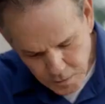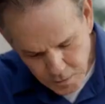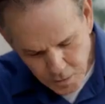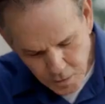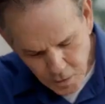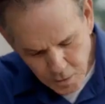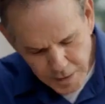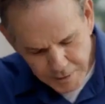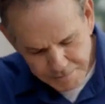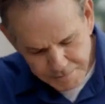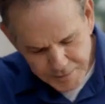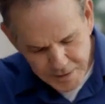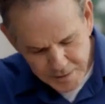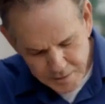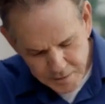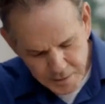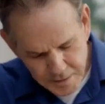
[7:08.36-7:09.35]
So if
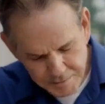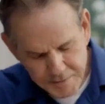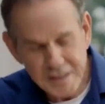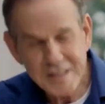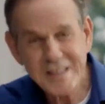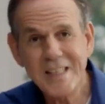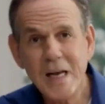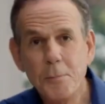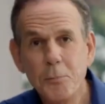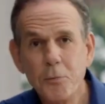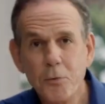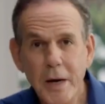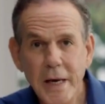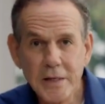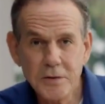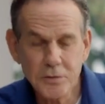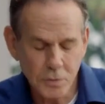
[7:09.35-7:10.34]
this
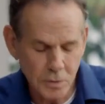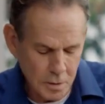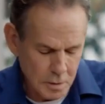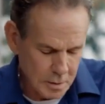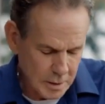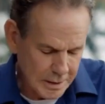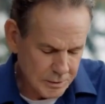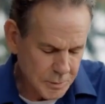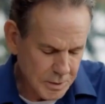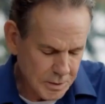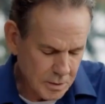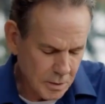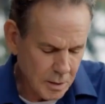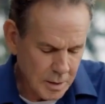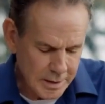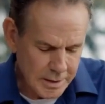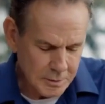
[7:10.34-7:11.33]
separates, or as we
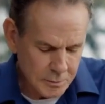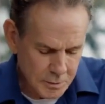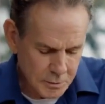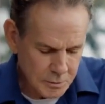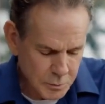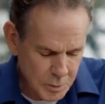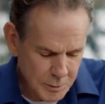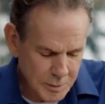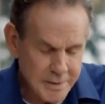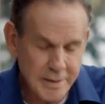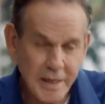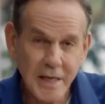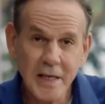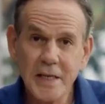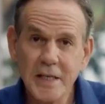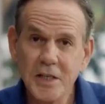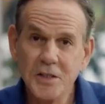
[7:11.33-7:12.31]
call it, as we would say
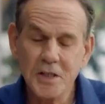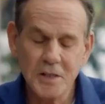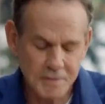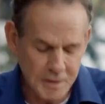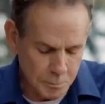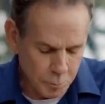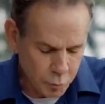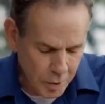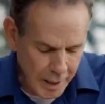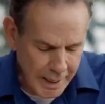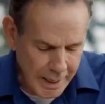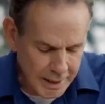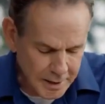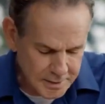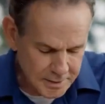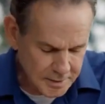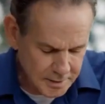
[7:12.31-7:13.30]
in a kitchen, if it
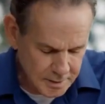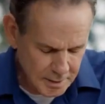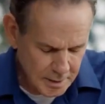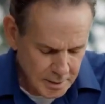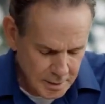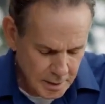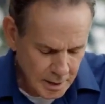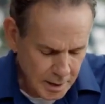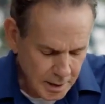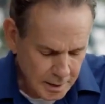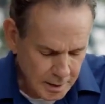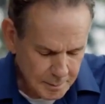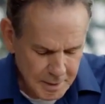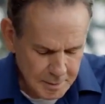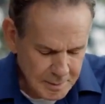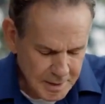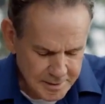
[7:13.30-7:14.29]
breaks,
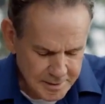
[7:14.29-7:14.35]
it means